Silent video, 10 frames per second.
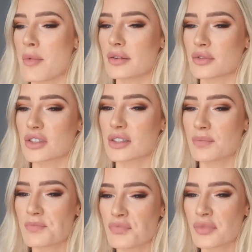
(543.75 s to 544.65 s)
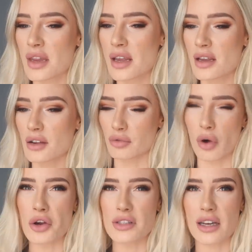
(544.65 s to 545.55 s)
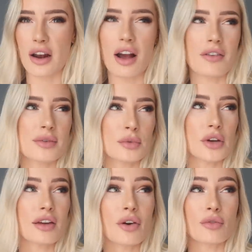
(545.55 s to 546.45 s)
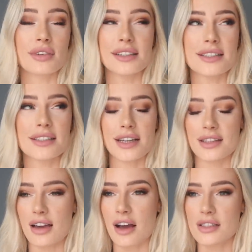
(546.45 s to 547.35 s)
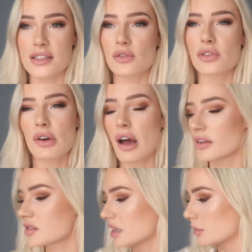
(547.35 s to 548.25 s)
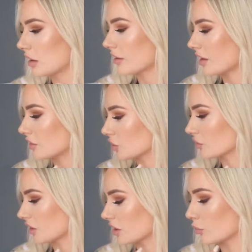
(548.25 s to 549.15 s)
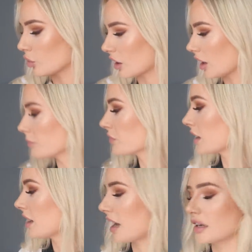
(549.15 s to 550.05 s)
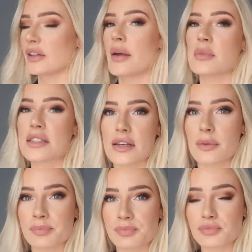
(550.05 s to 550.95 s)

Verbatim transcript: It was just gross and uncomfortable, and I felt really sick, and I still feel kind of sick, but I've had Nurofen and water and a lemon sip,